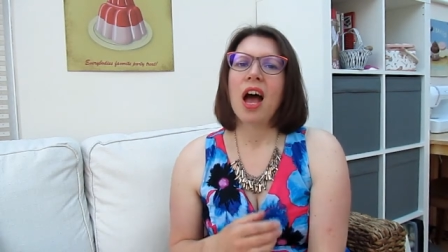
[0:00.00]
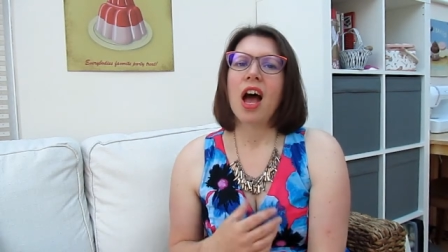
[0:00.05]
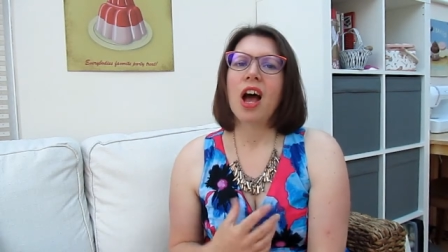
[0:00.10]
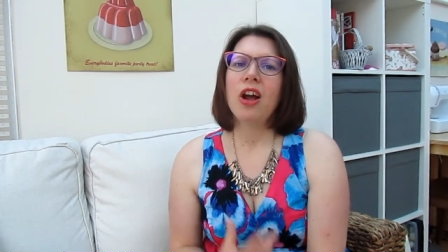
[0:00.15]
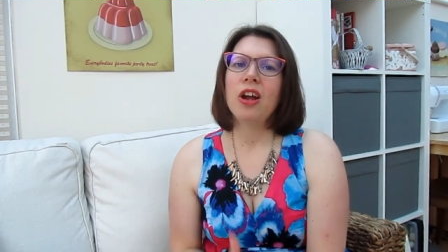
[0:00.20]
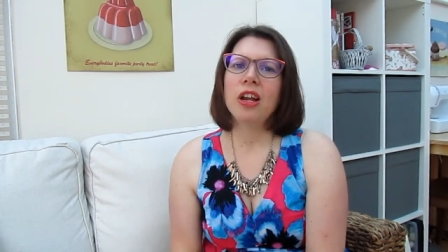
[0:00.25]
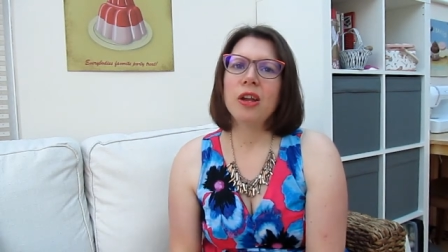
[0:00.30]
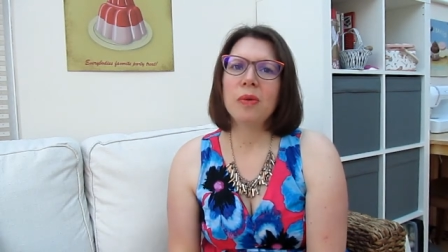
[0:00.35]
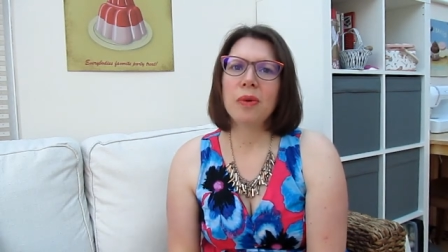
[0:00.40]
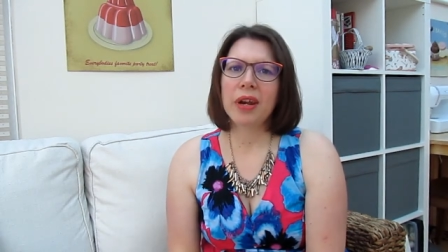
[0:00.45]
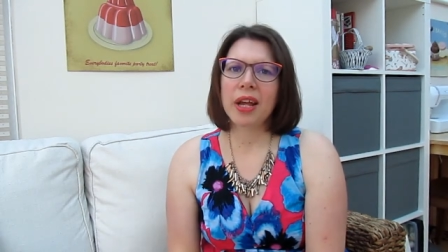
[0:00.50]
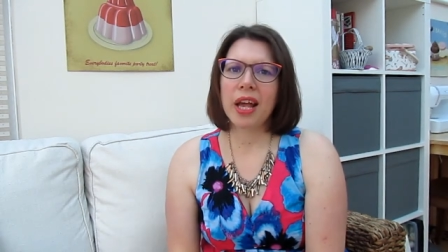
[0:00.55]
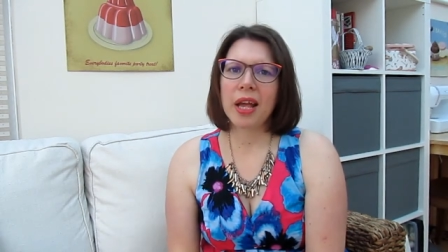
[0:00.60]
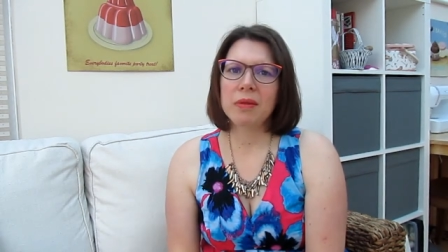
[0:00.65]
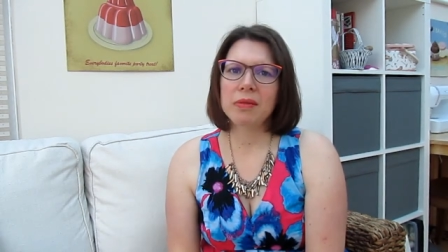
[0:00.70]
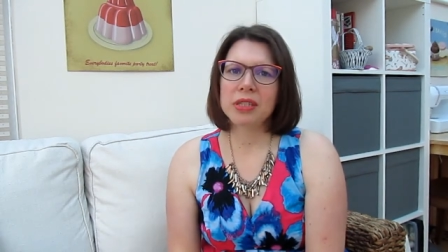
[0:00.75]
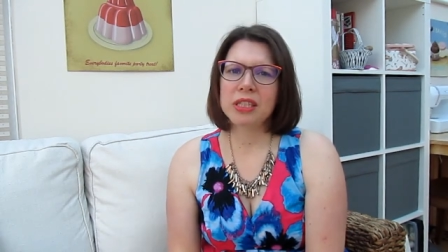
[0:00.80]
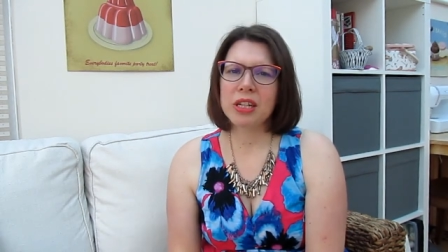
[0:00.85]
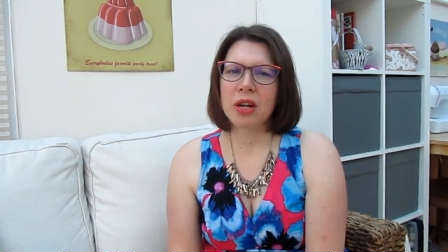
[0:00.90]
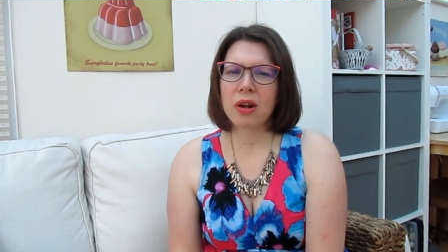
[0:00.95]
only when I
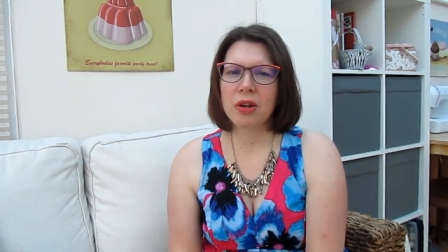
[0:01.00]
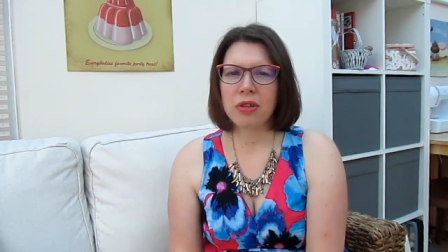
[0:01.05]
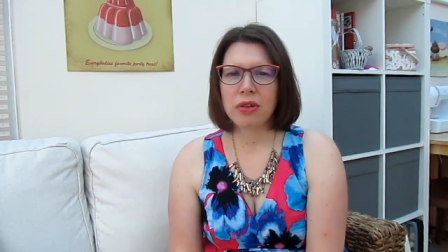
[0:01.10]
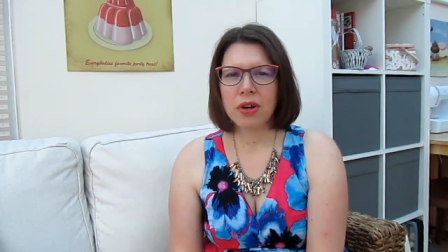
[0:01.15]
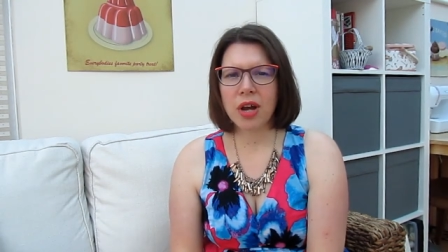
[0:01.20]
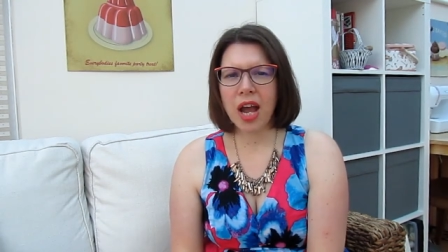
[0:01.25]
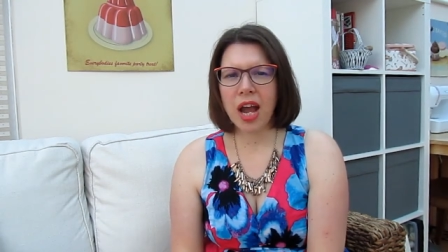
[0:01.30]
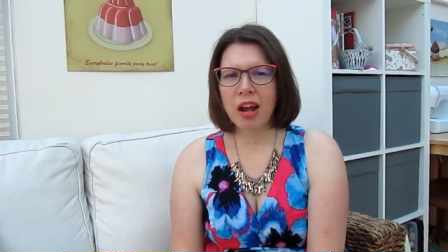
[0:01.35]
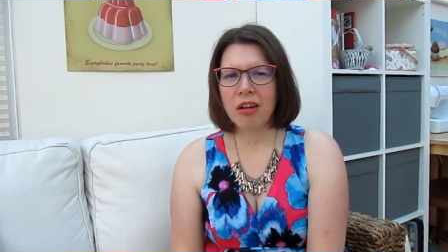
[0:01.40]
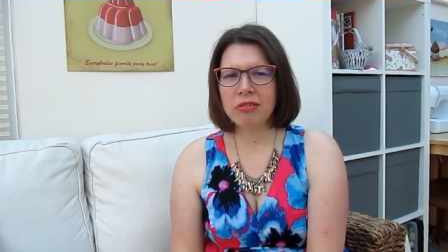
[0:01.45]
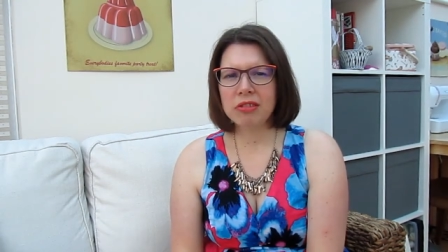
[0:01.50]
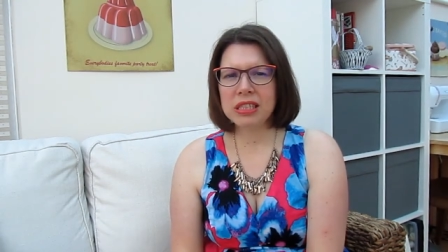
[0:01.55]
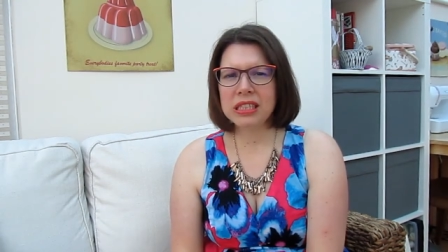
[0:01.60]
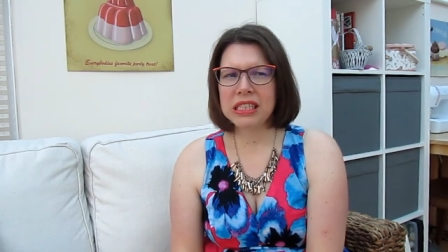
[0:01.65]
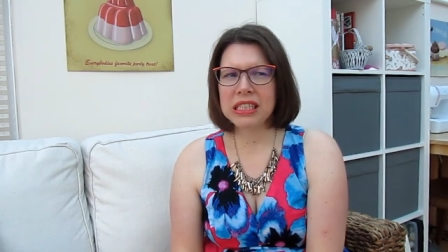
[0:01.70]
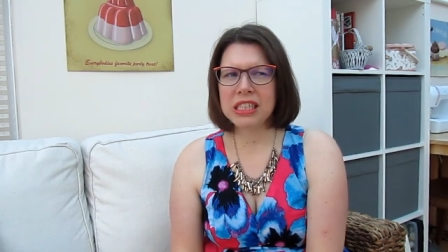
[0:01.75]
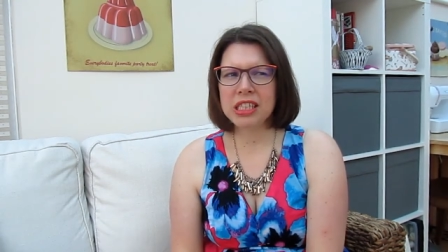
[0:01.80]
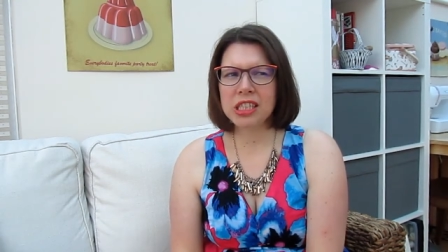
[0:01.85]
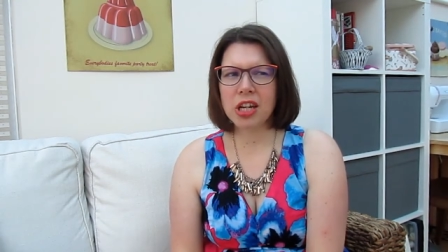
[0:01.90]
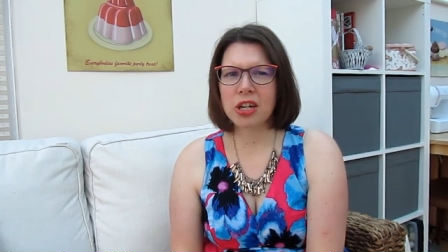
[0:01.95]
came to sew I thought how does
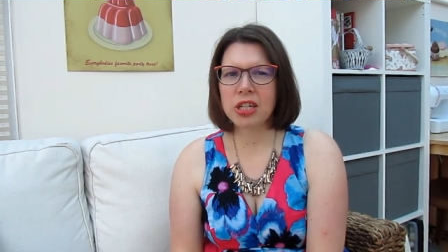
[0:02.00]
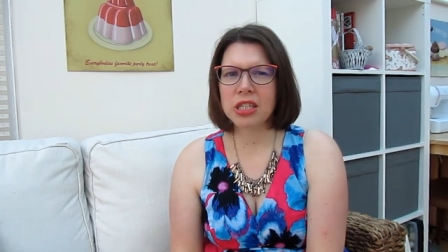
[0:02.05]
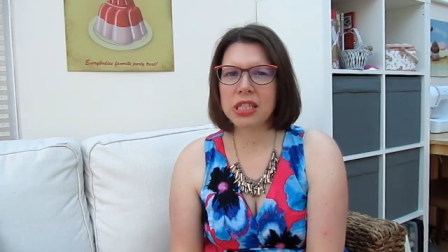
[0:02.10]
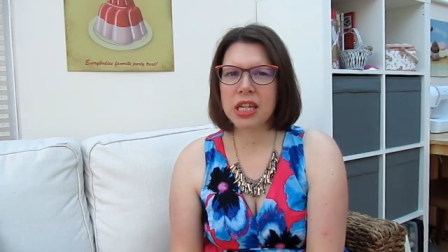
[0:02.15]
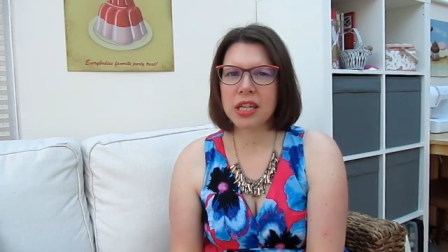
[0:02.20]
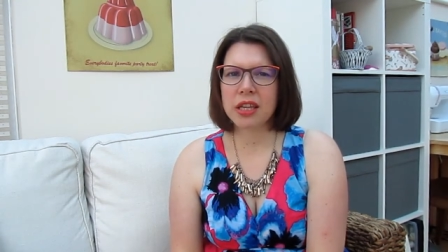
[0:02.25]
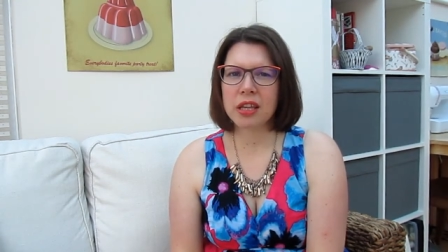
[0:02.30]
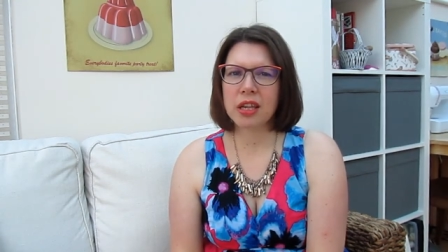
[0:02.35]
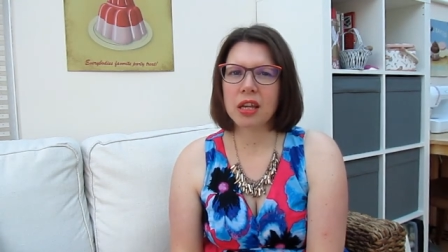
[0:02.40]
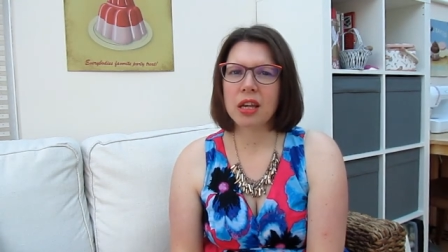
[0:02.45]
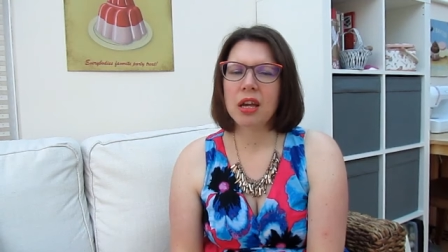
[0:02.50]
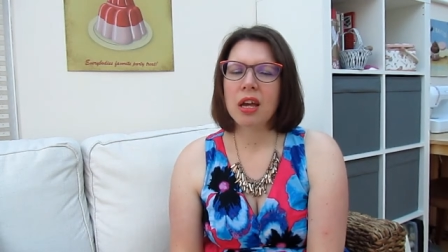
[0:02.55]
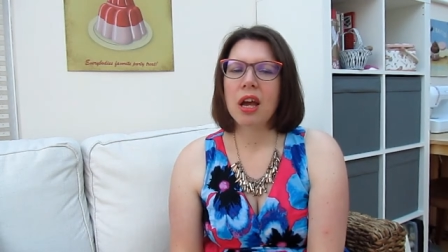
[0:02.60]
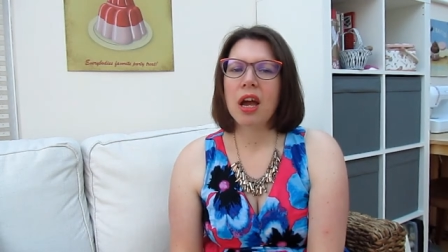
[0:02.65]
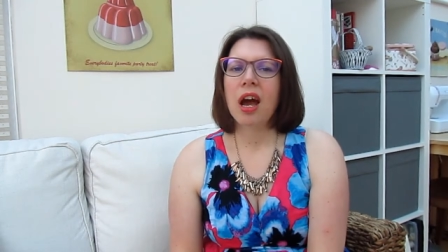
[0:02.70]
this go together